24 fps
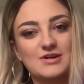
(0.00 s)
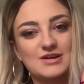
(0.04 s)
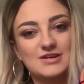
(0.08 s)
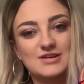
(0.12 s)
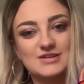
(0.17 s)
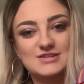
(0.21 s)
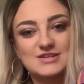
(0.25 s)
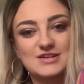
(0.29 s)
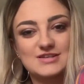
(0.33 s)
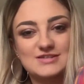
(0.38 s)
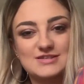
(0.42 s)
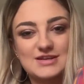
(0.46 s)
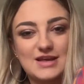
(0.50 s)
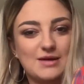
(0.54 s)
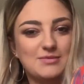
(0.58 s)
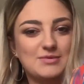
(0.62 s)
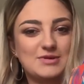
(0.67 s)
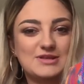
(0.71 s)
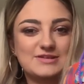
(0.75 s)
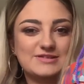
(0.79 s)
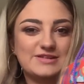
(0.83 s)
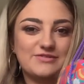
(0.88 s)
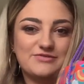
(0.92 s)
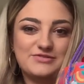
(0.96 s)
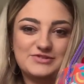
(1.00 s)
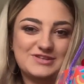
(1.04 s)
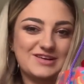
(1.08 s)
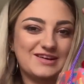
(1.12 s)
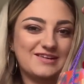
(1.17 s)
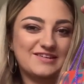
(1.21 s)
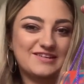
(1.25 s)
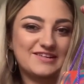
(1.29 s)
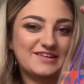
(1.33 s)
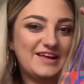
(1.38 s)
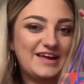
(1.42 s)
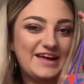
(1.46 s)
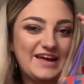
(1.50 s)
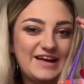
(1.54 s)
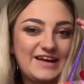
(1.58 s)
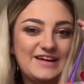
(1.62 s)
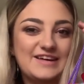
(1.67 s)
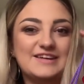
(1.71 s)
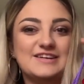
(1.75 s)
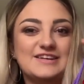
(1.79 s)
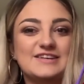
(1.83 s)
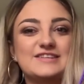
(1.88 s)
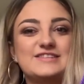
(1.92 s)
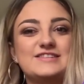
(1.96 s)
granddad tend to get me this every single year
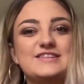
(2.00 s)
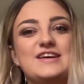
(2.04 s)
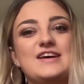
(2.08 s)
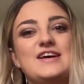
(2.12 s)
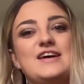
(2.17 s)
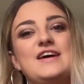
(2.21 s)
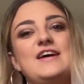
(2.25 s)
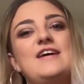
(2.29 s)
because